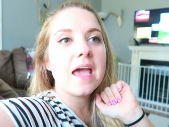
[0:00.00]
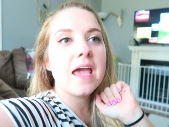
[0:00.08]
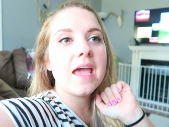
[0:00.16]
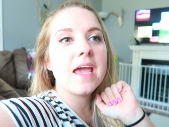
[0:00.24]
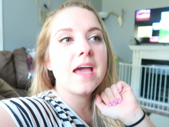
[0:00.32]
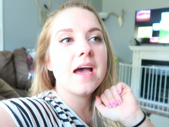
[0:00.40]

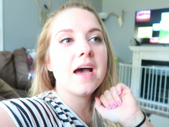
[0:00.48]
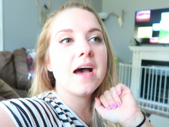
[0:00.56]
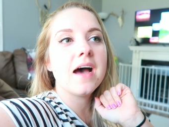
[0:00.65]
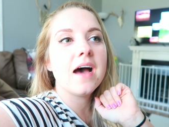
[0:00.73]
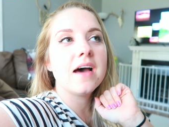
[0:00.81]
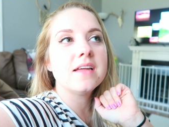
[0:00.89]

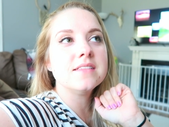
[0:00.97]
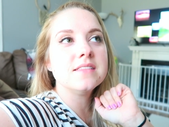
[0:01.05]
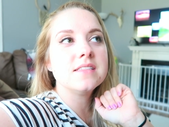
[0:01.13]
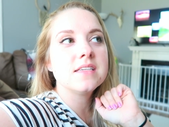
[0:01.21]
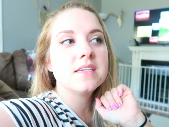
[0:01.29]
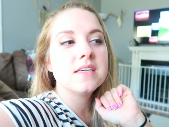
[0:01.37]

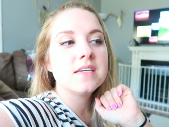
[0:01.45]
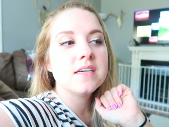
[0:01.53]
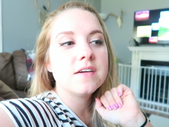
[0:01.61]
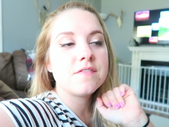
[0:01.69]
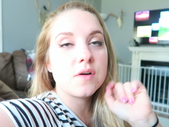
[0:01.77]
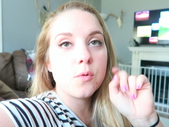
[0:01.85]
and
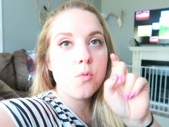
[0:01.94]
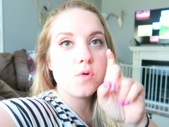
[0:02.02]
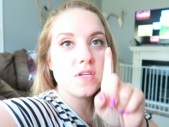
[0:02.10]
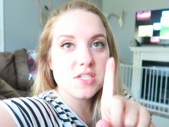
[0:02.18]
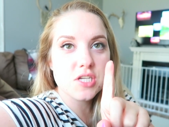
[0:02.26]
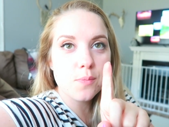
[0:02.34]

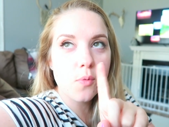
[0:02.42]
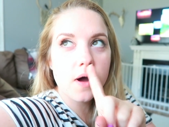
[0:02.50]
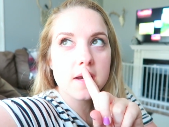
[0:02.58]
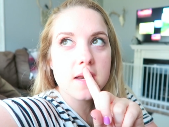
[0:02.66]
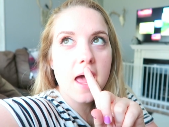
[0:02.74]
to ship one,